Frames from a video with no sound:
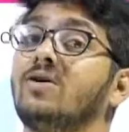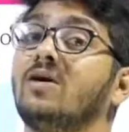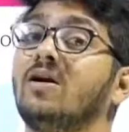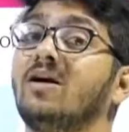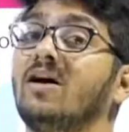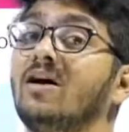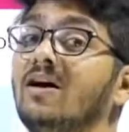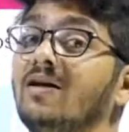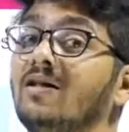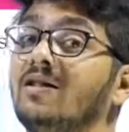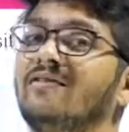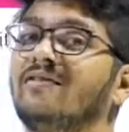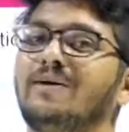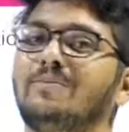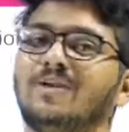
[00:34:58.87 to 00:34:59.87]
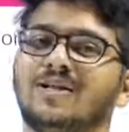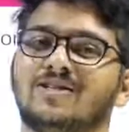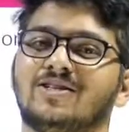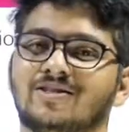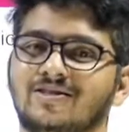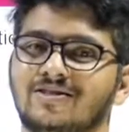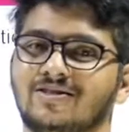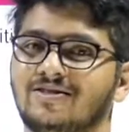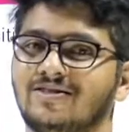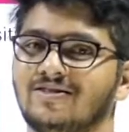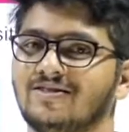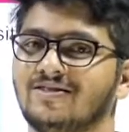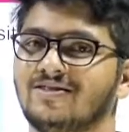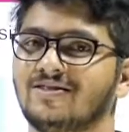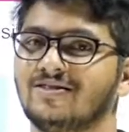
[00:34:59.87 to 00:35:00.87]
on the
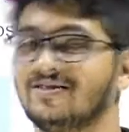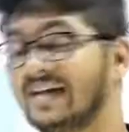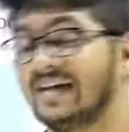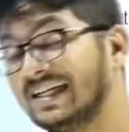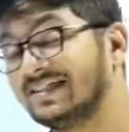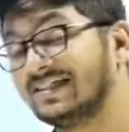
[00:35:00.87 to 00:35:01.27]
vibrations. That